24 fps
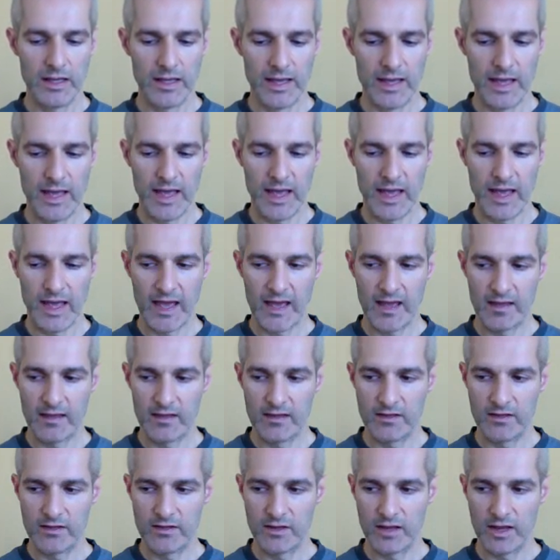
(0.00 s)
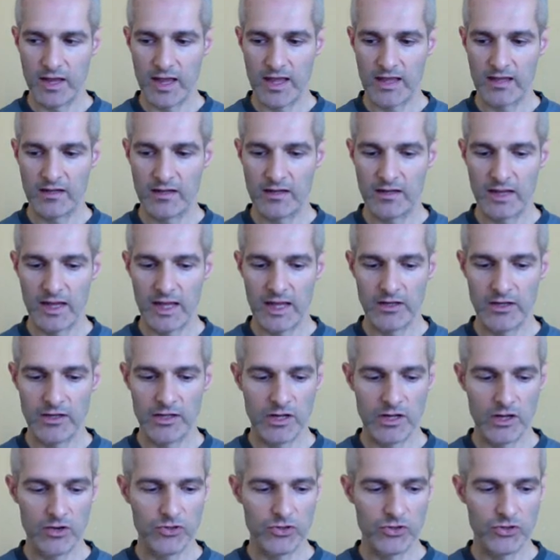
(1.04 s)
And
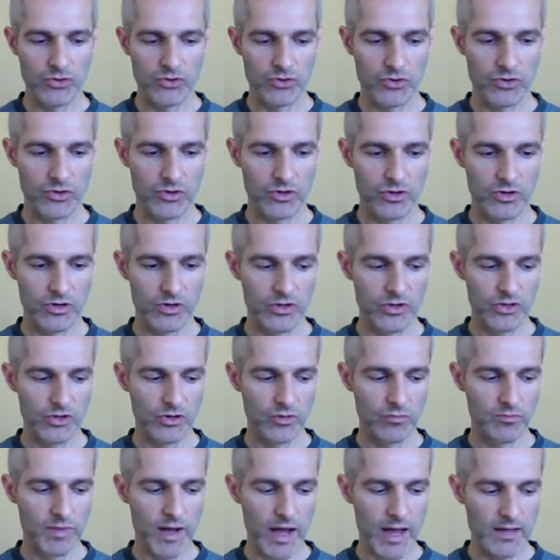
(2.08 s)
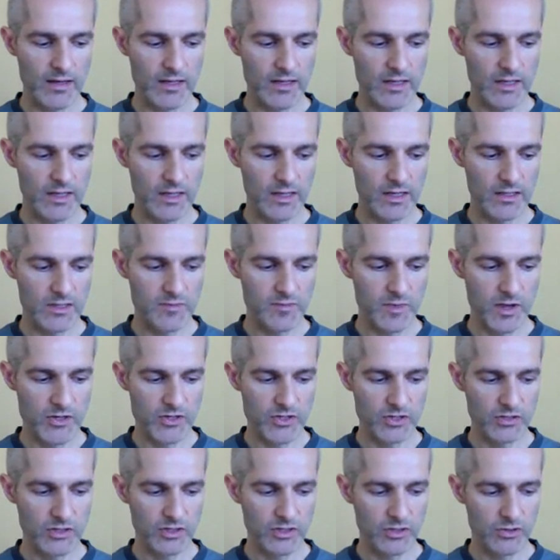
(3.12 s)
your body,
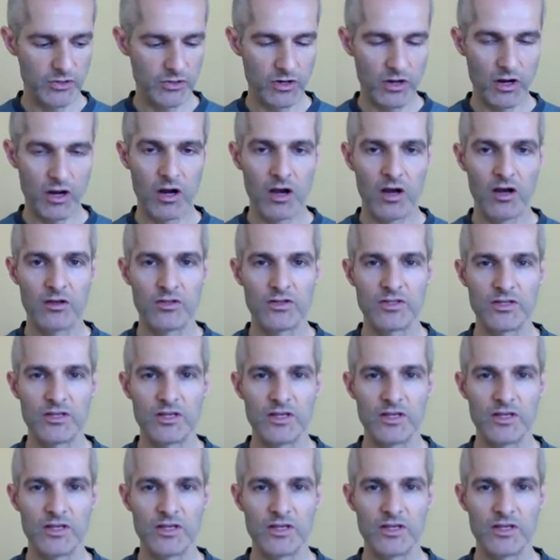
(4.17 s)
especially your heart,